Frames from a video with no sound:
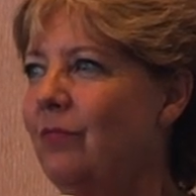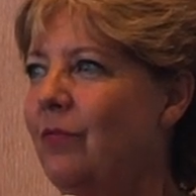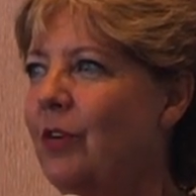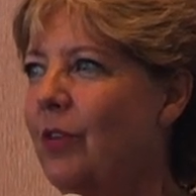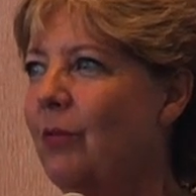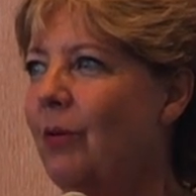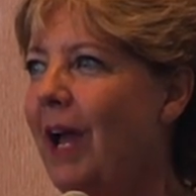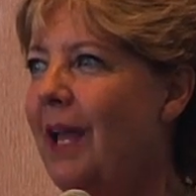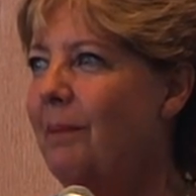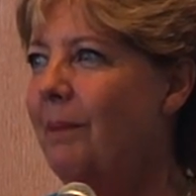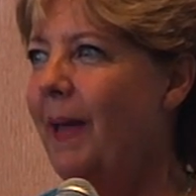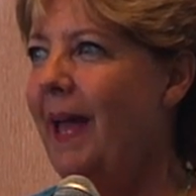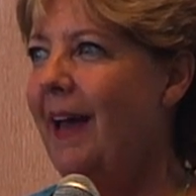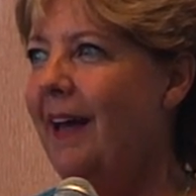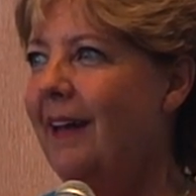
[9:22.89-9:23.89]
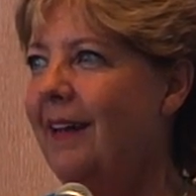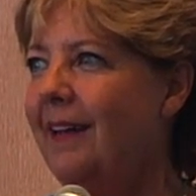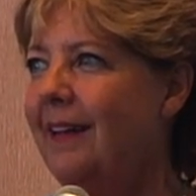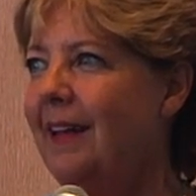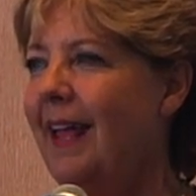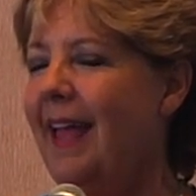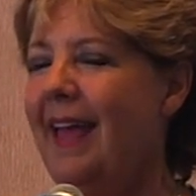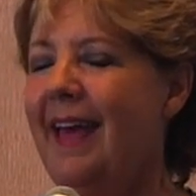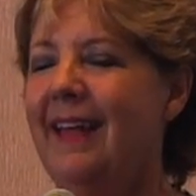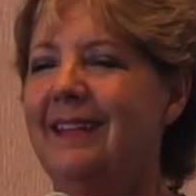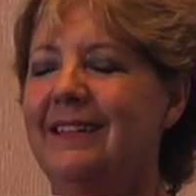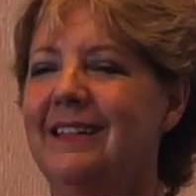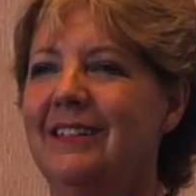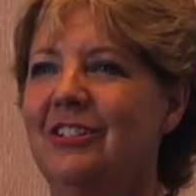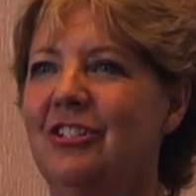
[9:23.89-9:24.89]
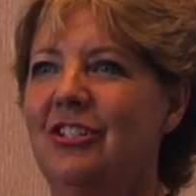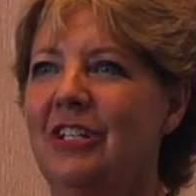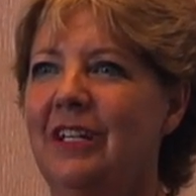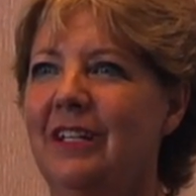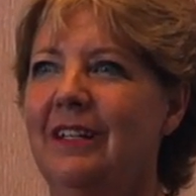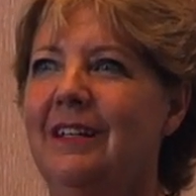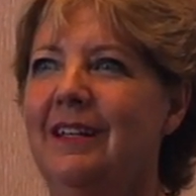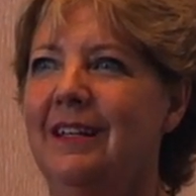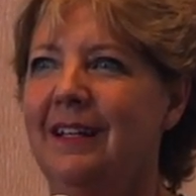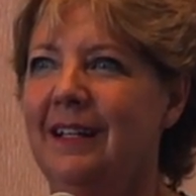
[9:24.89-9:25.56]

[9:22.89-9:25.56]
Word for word: for the right man. And she